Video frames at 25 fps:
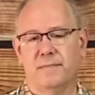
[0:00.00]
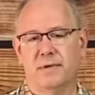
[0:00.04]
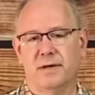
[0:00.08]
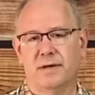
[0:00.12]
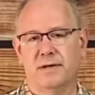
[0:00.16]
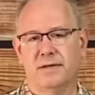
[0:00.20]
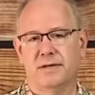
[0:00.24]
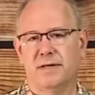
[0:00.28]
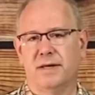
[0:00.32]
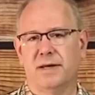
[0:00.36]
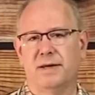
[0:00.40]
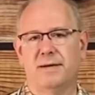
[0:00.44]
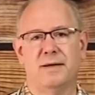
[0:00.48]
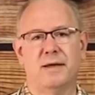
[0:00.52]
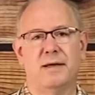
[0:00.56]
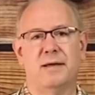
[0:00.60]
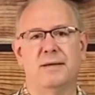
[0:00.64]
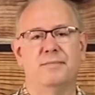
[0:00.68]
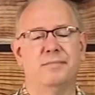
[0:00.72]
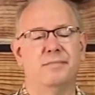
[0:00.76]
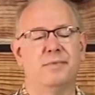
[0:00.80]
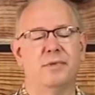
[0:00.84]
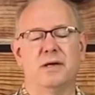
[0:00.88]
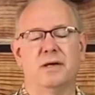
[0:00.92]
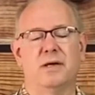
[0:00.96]
See,
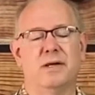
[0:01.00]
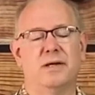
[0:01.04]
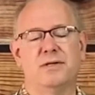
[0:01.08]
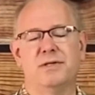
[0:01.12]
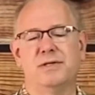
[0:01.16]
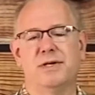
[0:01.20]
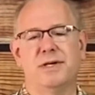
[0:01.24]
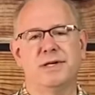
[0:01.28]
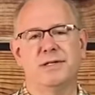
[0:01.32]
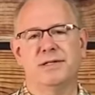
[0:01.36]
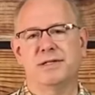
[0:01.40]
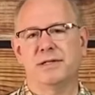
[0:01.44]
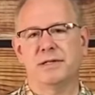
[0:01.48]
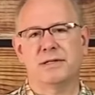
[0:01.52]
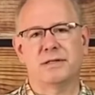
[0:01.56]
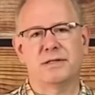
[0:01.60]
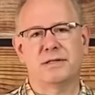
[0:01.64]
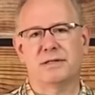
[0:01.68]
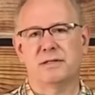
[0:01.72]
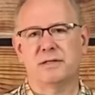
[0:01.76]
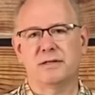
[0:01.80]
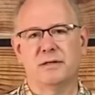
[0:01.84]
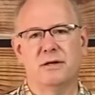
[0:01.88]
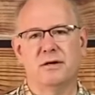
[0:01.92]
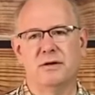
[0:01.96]

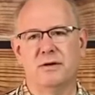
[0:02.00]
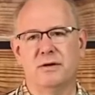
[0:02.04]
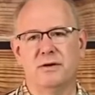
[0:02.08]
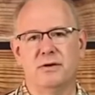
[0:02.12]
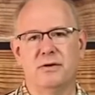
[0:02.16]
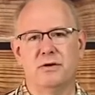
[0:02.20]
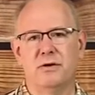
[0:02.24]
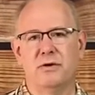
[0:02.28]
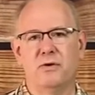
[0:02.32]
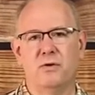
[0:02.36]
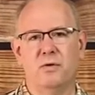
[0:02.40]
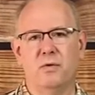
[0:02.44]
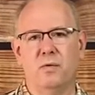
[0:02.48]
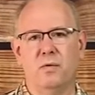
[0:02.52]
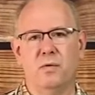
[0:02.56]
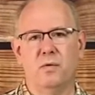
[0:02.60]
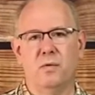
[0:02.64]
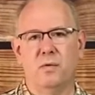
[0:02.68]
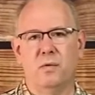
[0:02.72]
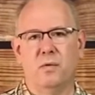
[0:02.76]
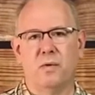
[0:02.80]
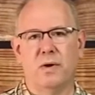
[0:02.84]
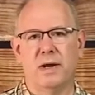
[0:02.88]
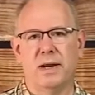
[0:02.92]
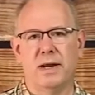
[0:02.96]
Jesus knew
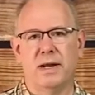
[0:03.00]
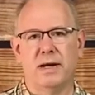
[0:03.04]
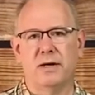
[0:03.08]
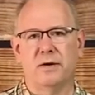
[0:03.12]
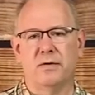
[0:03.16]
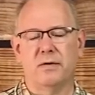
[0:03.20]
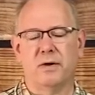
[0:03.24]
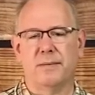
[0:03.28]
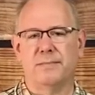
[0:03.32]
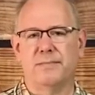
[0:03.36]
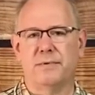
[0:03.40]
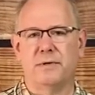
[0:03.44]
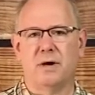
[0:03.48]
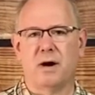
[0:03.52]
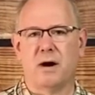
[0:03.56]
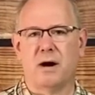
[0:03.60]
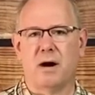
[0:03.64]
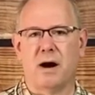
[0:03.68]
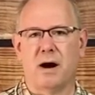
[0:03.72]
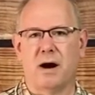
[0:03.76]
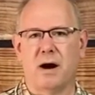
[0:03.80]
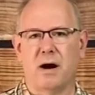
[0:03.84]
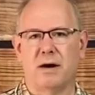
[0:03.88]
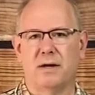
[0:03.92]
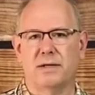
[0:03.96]
what had gripped our
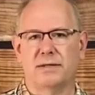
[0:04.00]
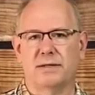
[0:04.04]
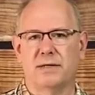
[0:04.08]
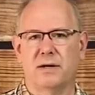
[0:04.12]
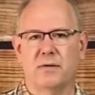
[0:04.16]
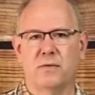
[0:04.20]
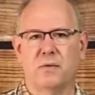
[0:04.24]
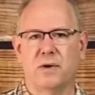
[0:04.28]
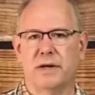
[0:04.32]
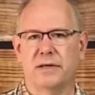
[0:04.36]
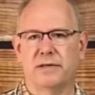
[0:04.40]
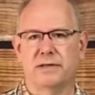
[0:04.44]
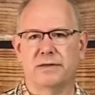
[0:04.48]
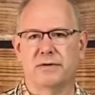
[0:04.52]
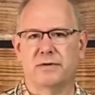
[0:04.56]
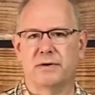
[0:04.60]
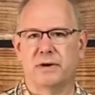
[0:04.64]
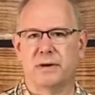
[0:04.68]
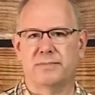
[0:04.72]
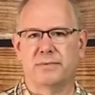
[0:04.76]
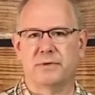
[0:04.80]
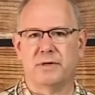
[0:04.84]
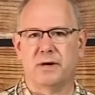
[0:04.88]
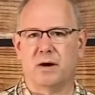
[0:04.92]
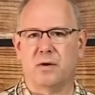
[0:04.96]
hearts and what has
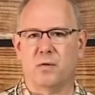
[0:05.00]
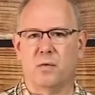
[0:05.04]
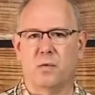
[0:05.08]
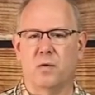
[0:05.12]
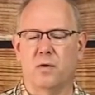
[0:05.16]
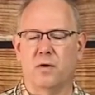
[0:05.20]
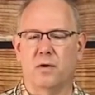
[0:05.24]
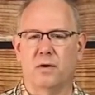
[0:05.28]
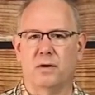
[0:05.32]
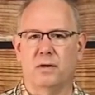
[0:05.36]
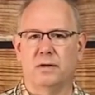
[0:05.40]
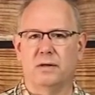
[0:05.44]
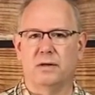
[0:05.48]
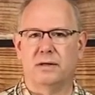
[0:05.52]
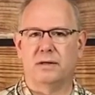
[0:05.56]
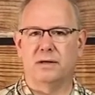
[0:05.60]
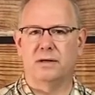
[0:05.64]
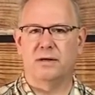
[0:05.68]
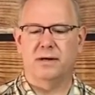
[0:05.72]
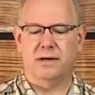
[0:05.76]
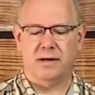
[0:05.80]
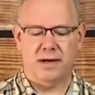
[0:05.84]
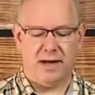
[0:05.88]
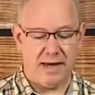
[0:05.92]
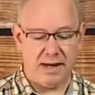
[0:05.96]
gripped our world.
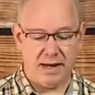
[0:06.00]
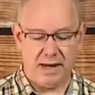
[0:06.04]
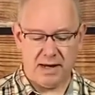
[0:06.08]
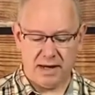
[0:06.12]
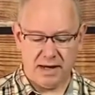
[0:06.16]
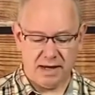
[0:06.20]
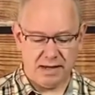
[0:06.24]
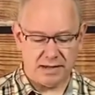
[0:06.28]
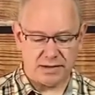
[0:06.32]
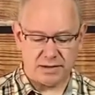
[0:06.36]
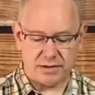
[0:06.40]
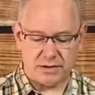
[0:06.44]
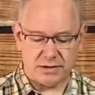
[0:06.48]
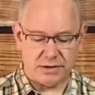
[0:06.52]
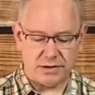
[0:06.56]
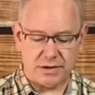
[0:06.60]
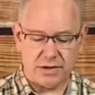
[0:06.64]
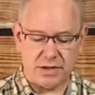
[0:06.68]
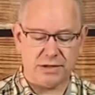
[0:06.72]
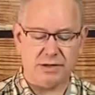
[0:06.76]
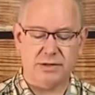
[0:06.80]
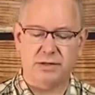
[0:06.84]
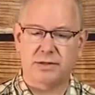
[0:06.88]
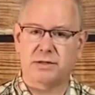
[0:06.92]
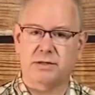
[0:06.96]
And it's
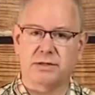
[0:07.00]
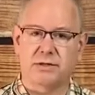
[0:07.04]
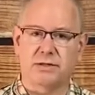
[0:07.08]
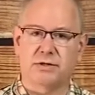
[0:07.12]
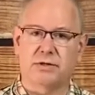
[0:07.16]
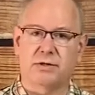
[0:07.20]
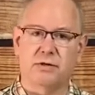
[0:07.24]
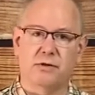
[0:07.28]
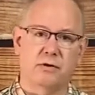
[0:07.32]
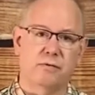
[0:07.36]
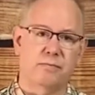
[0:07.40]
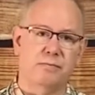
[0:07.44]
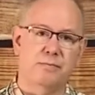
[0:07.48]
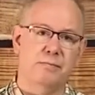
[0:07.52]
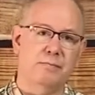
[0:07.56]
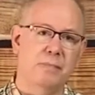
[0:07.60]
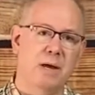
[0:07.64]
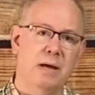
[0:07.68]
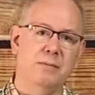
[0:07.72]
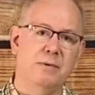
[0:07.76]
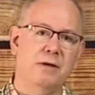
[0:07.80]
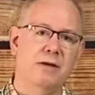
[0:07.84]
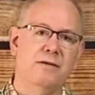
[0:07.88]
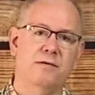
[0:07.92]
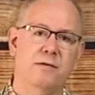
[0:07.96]
just as true,
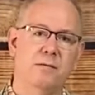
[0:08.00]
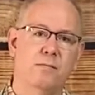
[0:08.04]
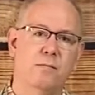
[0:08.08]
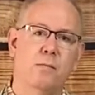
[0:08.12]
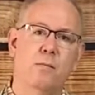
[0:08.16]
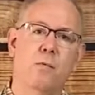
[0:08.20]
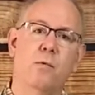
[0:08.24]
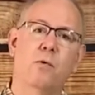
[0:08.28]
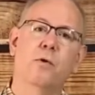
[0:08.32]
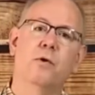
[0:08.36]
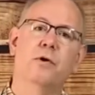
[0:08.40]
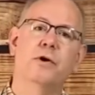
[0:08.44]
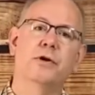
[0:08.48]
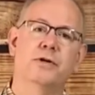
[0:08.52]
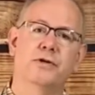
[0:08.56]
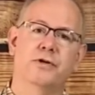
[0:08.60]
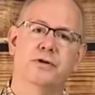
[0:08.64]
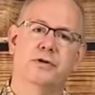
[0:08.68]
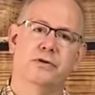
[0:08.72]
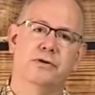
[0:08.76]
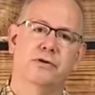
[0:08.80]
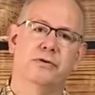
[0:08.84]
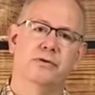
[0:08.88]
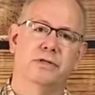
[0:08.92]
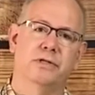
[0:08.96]
maybe even more
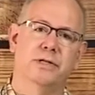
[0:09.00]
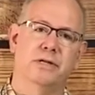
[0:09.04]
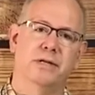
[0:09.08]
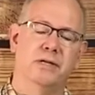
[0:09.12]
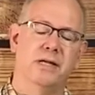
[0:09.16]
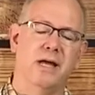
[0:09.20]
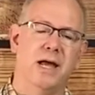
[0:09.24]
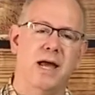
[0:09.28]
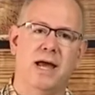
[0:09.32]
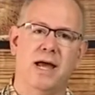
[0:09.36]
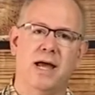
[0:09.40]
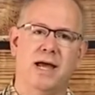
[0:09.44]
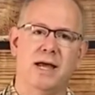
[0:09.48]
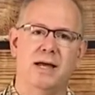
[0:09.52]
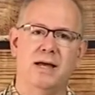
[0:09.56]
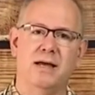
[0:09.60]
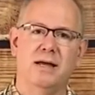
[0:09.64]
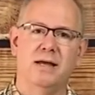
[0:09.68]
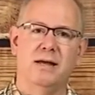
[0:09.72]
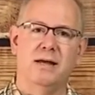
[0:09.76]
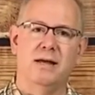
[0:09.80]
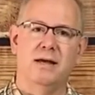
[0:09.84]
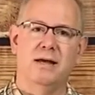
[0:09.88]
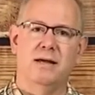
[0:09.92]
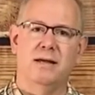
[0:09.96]
true today
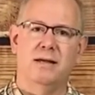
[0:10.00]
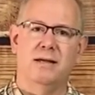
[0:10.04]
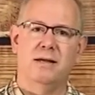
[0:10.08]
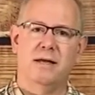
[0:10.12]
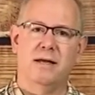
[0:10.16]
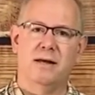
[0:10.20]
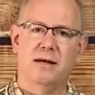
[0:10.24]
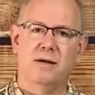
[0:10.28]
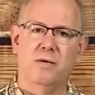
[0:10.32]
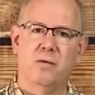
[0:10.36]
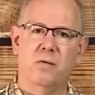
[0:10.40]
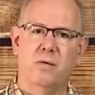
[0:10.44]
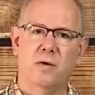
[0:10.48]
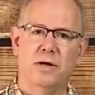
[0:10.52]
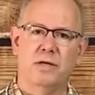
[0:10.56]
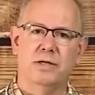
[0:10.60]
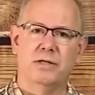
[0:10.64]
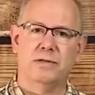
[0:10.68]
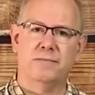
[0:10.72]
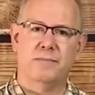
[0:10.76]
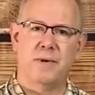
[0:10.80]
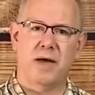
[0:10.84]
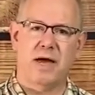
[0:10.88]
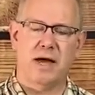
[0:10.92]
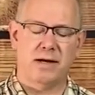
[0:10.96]
than it was
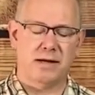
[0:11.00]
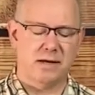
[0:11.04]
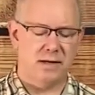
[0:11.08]
back